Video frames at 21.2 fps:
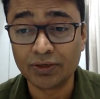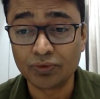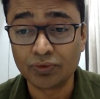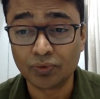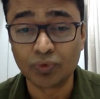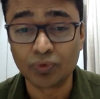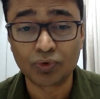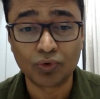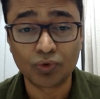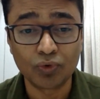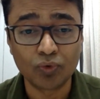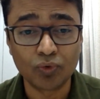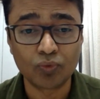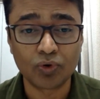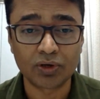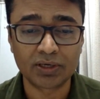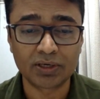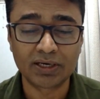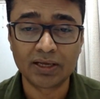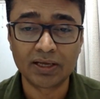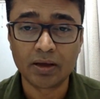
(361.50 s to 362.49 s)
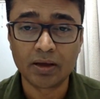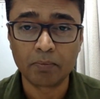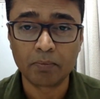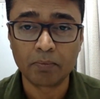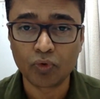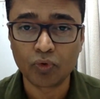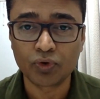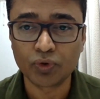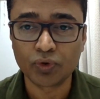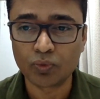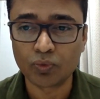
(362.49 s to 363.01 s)
don't know what
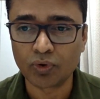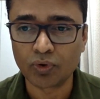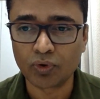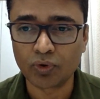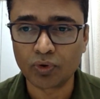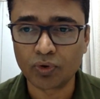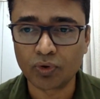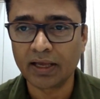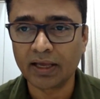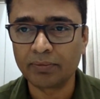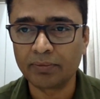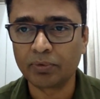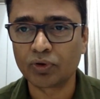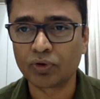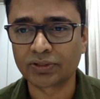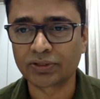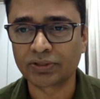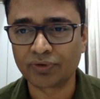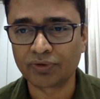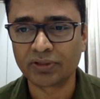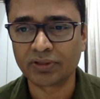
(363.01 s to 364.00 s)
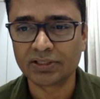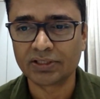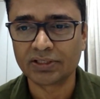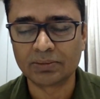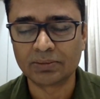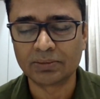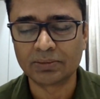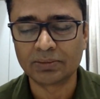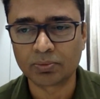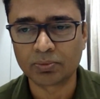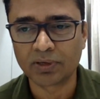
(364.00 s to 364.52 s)
more you want in life because everything
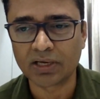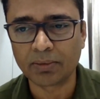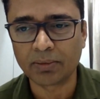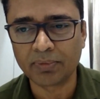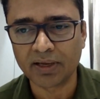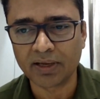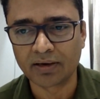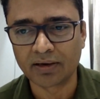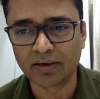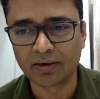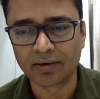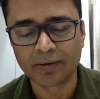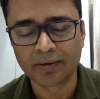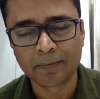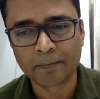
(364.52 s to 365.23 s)
seems to be coming in.